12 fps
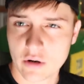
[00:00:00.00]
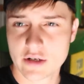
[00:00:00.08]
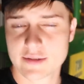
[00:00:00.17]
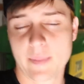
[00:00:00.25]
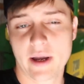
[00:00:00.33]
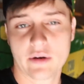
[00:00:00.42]
Or
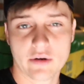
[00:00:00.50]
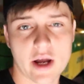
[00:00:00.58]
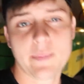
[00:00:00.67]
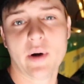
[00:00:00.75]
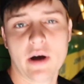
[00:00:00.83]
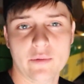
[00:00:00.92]
as my
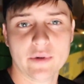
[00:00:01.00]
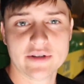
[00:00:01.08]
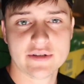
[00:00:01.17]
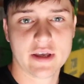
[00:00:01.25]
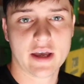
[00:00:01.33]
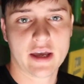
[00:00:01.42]
grandpa
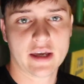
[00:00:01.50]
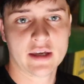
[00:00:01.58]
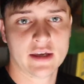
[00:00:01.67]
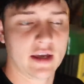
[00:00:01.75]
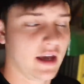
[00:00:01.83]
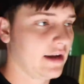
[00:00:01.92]
would
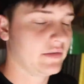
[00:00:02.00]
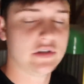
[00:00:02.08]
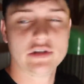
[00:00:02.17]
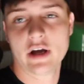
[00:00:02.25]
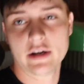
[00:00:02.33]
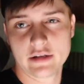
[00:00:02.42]
say, every
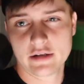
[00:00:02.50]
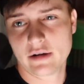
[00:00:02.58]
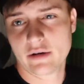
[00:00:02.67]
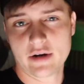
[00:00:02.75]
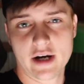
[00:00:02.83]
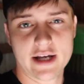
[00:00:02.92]
John
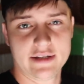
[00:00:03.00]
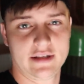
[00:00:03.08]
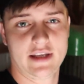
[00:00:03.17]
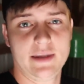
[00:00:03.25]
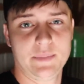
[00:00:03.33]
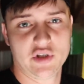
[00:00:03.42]
Deere owner has
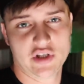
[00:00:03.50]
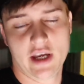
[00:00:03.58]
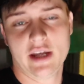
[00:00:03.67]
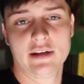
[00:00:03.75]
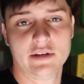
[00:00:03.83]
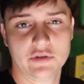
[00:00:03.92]
to keep a
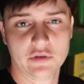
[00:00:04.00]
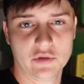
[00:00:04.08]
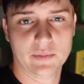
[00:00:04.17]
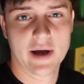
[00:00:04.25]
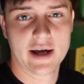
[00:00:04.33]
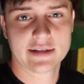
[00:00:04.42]
chain in the
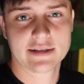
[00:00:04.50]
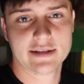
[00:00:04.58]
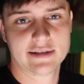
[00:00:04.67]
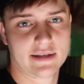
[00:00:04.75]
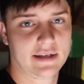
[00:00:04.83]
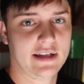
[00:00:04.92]
toolbox
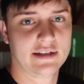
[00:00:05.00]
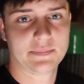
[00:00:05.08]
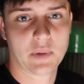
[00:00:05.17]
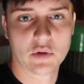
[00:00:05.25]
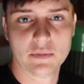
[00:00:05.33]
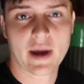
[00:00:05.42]
because it needs
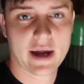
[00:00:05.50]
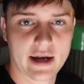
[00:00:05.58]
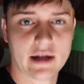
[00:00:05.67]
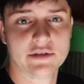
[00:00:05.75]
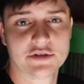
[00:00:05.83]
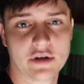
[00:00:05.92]
pulled by an
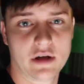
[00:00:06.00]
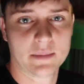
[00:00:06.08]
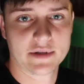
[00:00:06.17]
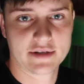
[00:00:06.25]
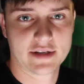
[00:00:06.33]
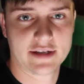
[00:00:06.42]
Allis
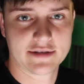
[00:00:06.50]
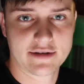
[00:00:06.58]
Chalmers to get